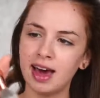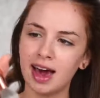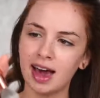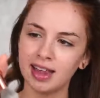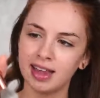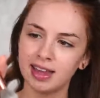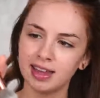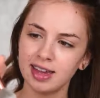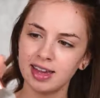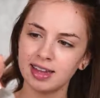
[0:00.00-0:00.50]

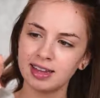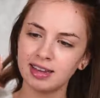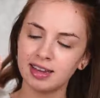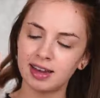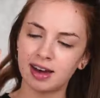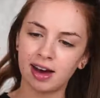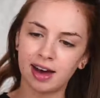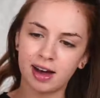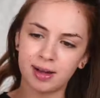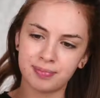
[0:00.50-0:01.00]
I think
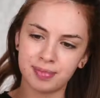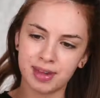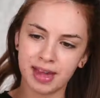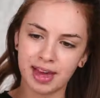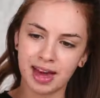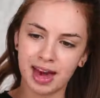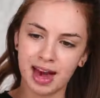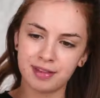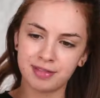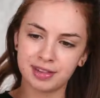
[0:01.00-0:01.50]
that
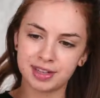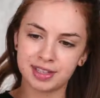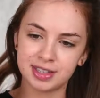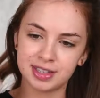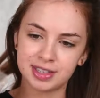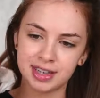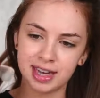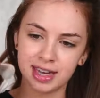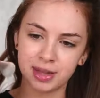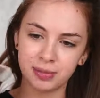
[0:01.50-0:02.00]
they have a
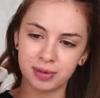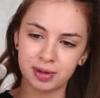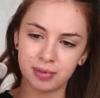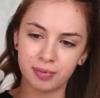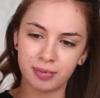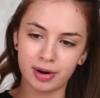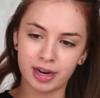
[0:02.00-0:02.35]
set with